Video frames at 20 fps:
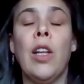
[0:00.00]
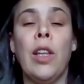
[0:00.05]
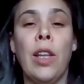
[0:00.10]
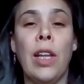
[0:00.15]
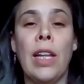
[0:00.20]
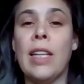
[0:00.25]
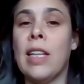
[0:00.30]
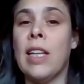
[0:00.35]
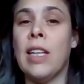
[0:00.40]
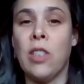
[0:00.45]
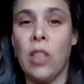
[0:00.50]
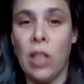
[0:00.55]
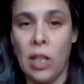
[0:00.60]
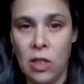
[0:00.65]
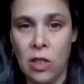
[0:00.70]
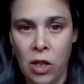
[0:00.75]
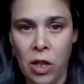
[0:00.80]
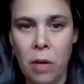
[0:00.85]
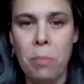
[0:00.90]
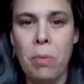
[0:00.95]
it's
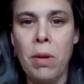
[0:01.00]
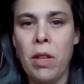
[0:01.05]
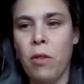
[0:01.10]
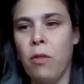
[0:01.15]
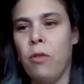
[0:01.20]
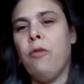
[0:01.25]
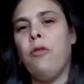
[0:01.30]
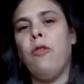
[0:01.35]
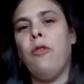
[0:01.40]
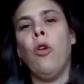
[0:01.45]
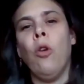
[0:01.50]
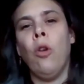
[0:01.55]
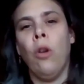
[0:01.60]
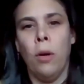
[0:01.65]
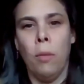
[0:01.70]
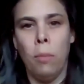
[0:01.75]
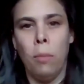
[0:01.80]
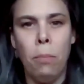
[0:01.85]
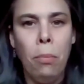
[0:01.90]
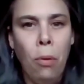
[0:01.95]
going to be the full
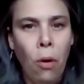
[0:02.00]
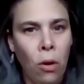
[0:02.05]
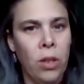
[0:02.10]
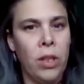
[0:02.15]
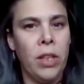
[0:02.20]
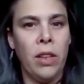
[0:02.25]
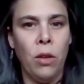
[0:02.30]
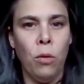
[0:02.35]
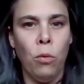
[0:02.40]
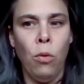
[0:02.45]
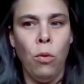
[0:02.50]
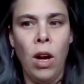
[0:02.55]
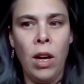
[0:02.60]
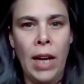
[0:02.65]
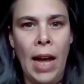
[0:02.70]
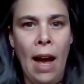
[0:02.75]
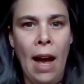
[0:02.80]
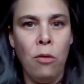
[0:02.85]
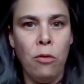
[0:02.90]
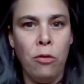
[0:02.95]
pulling the rug
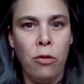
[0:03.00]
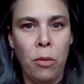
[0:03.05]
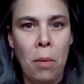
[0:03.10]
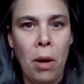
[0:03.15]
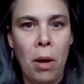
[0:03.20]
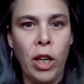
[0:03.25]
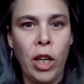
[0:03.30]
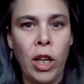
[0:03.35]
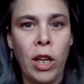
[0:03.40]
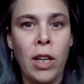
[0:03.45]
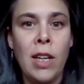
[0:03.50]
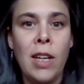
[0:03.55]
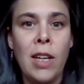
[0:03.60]
out from under.